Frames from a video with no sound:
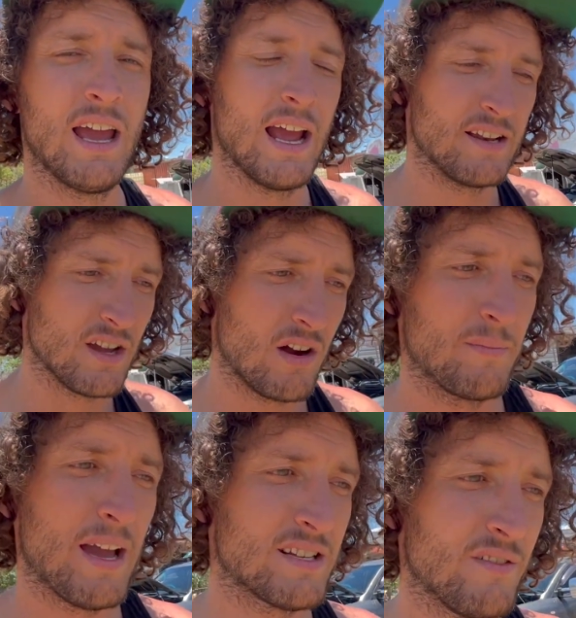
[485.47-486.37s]
and
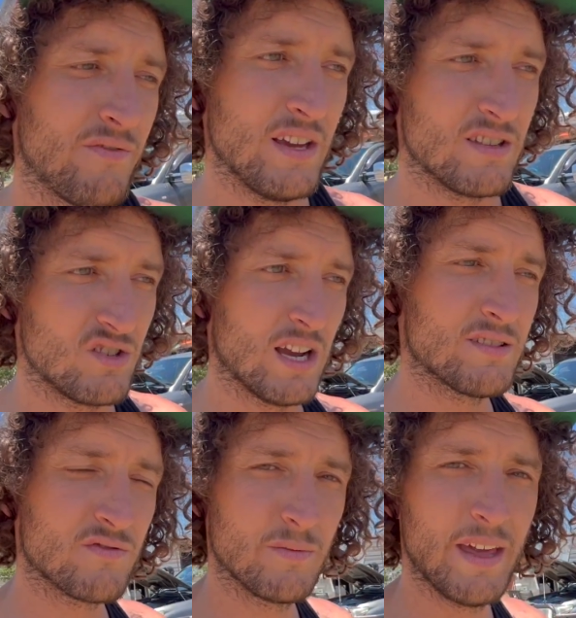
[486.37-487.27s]
going back to 5th,
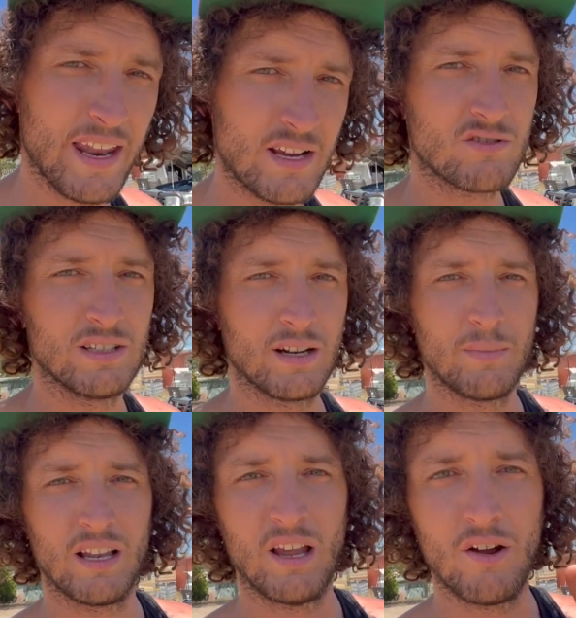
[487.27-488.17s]
just from that extra little
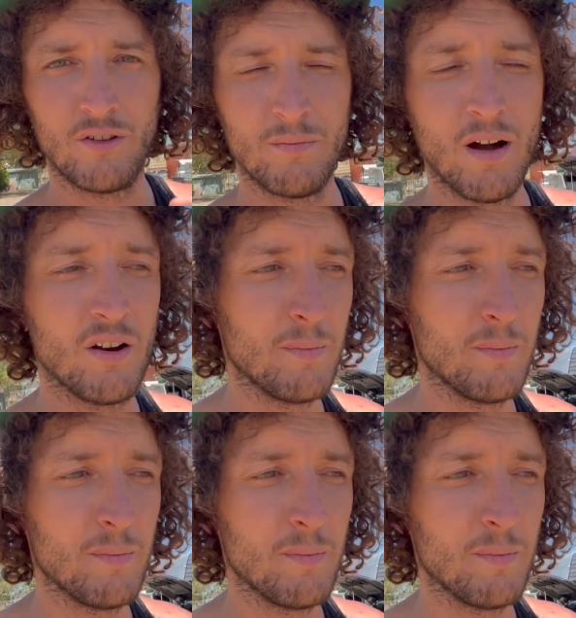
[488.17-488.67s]
bit of load on the motor?